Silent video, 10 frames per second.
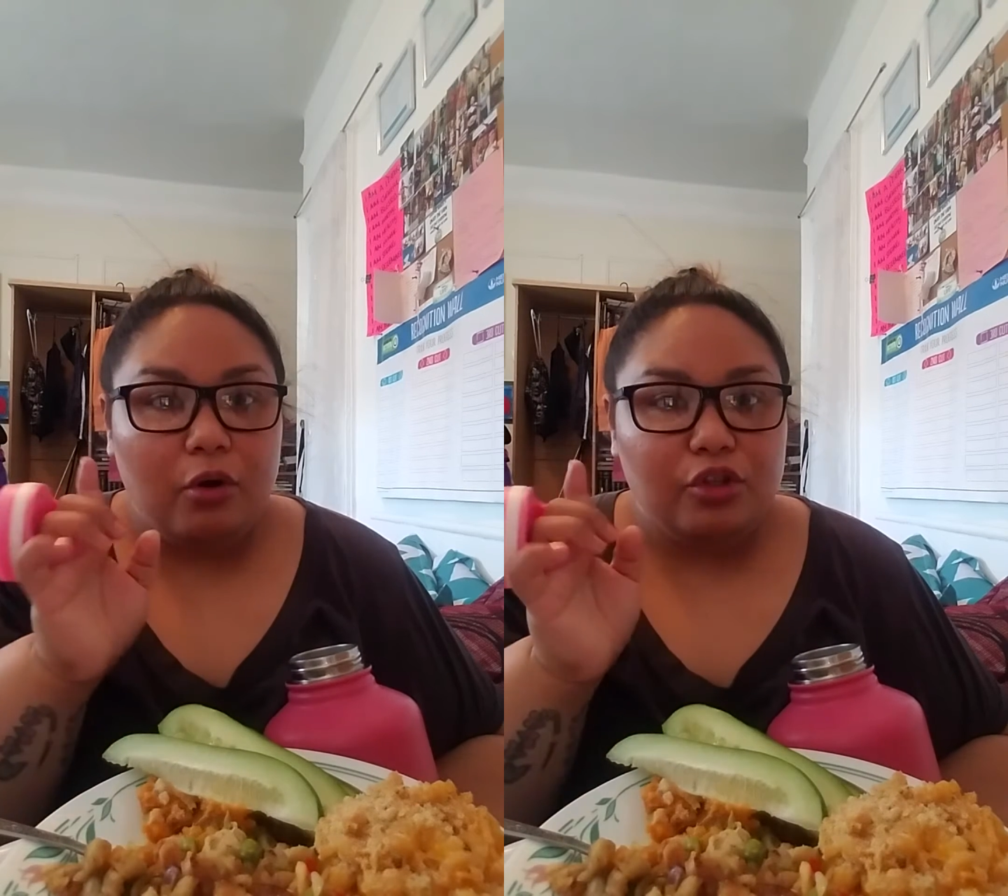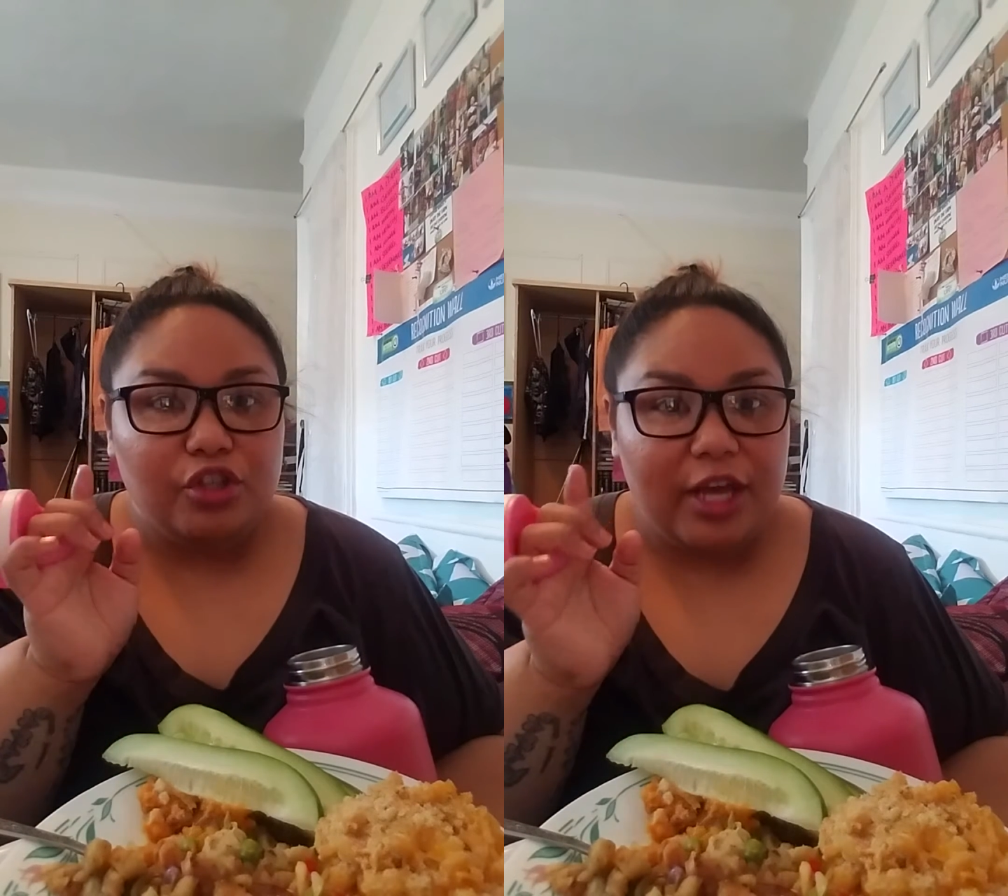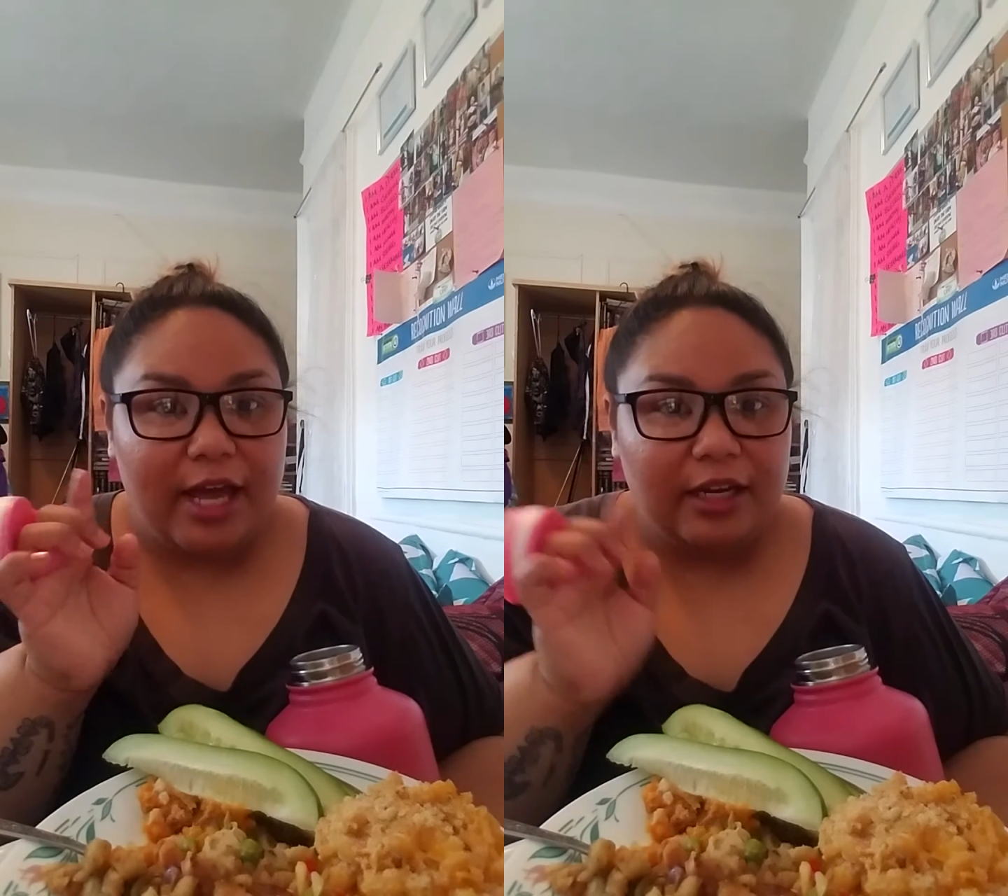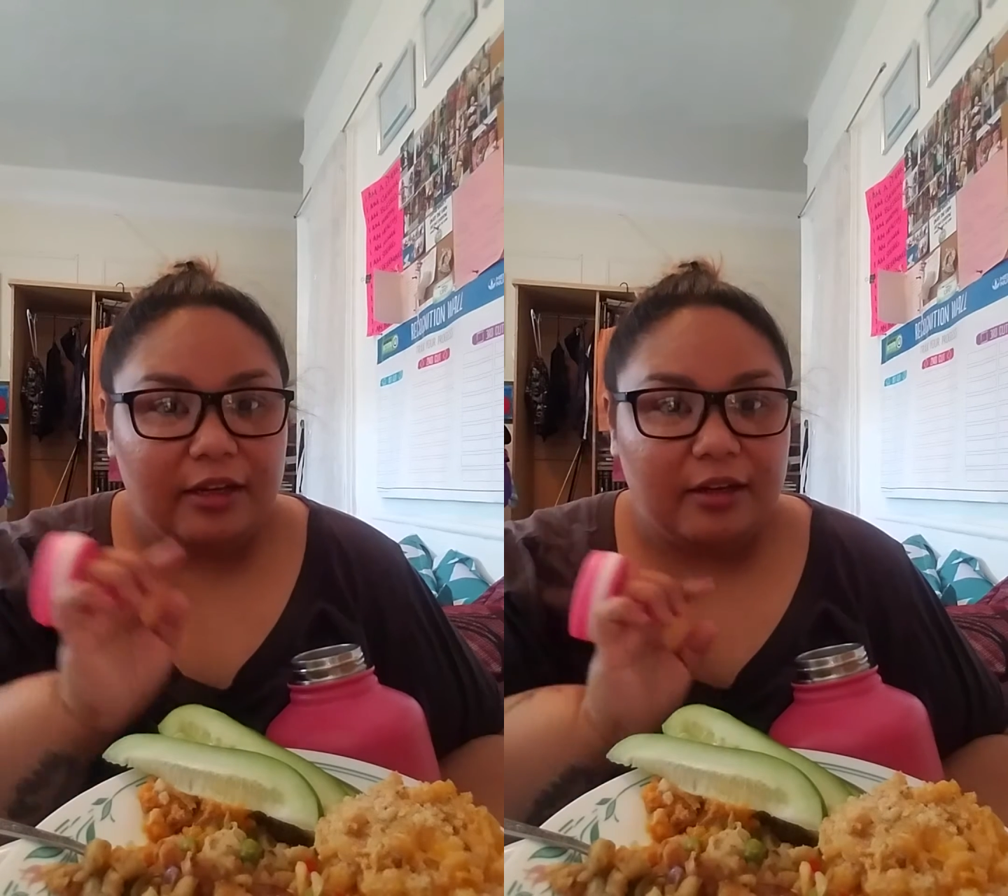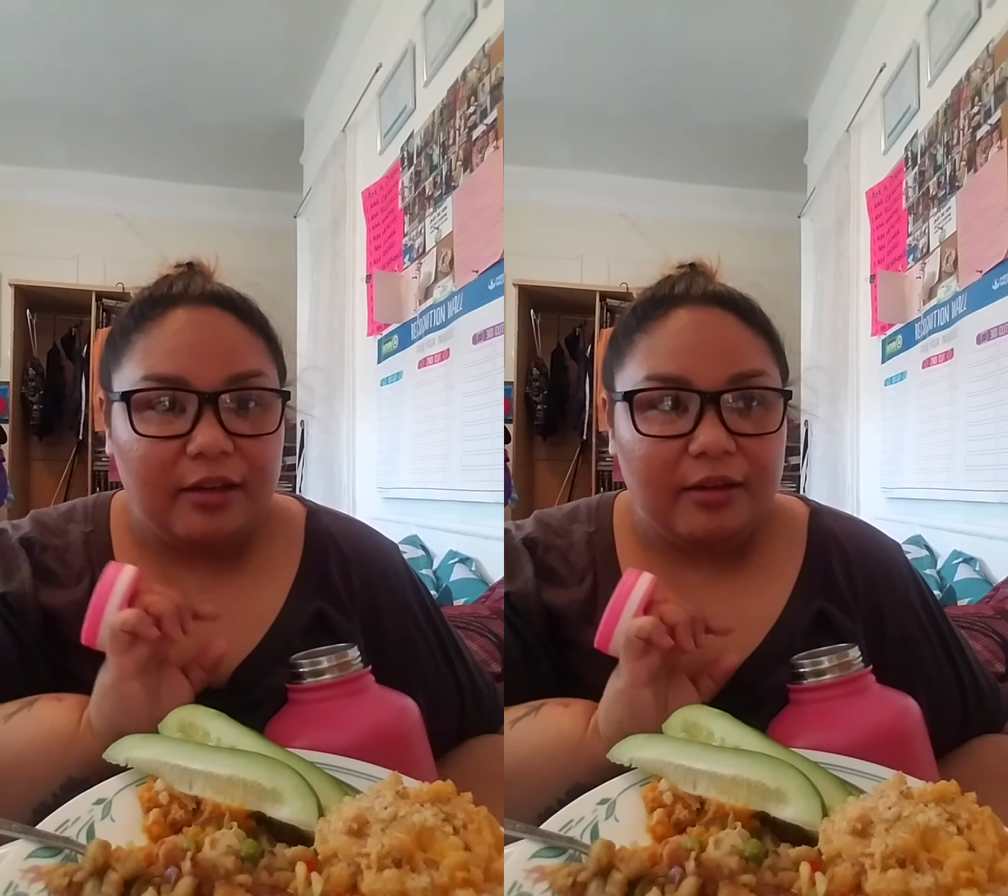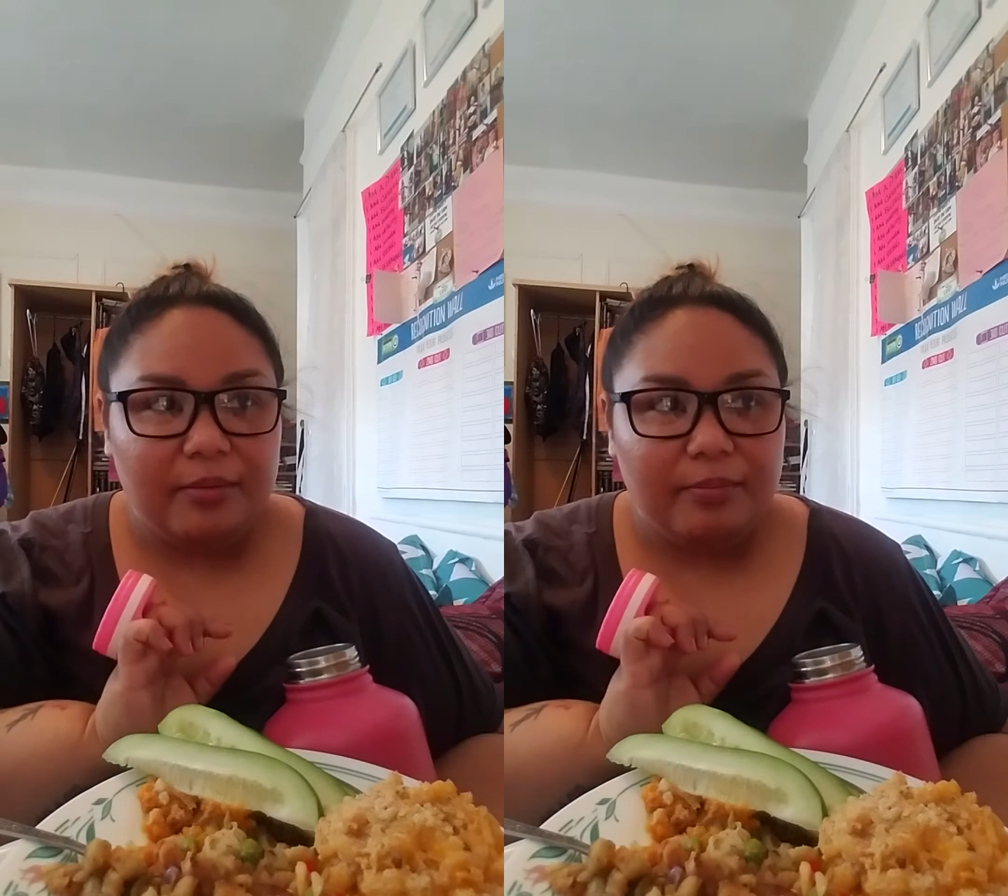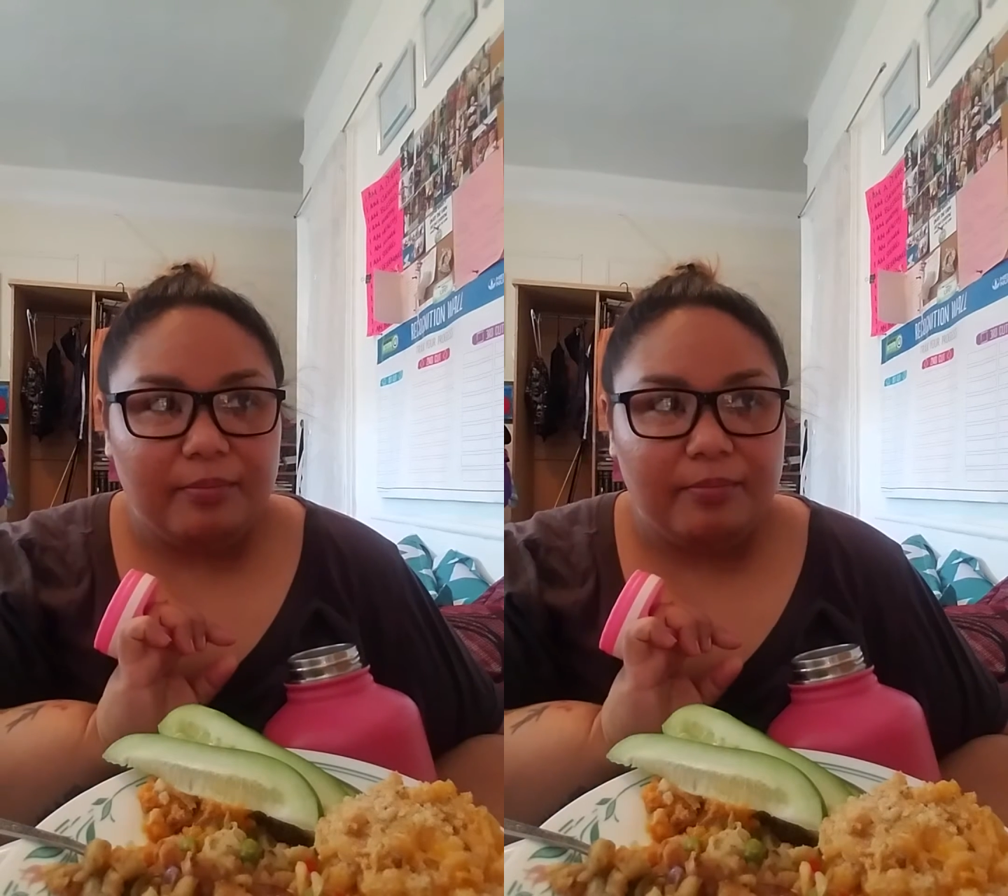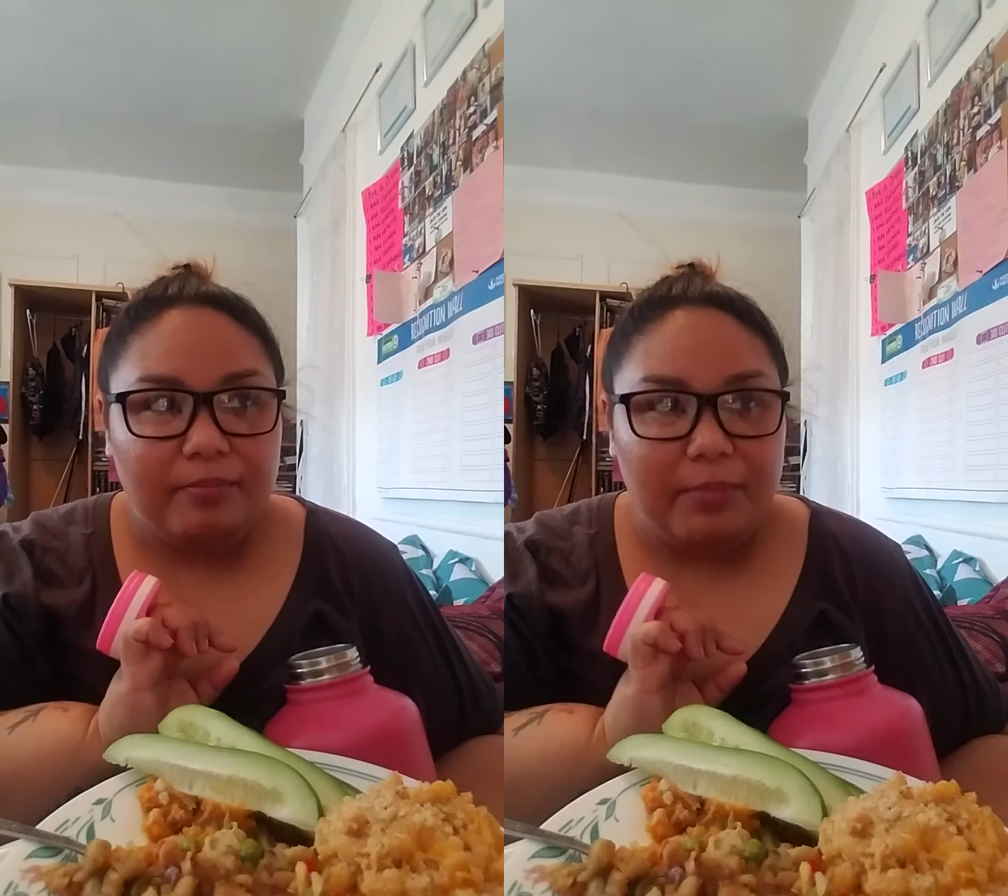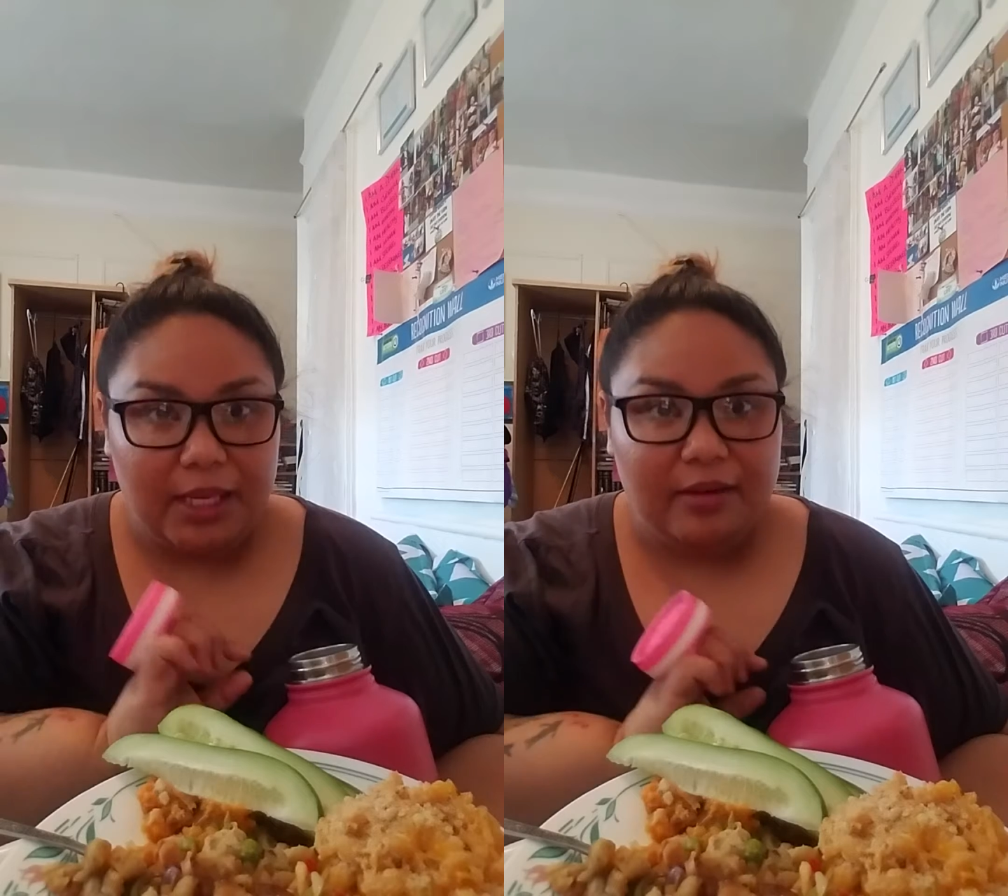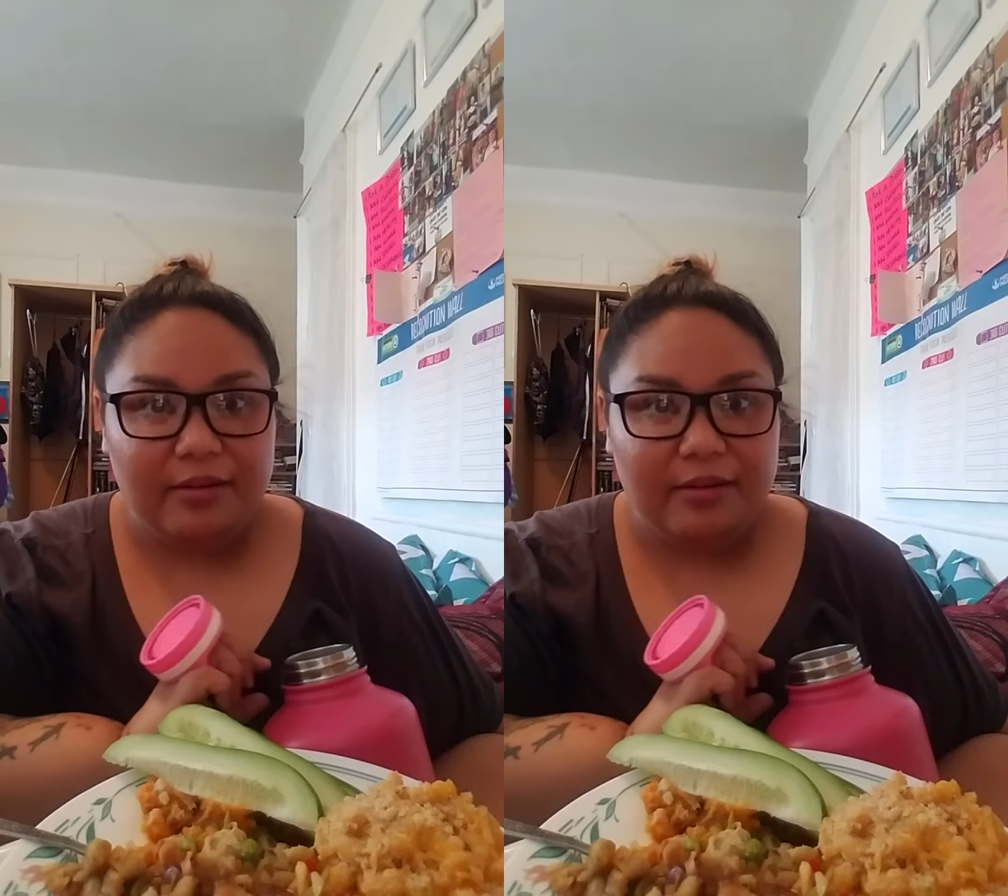oceanic mint.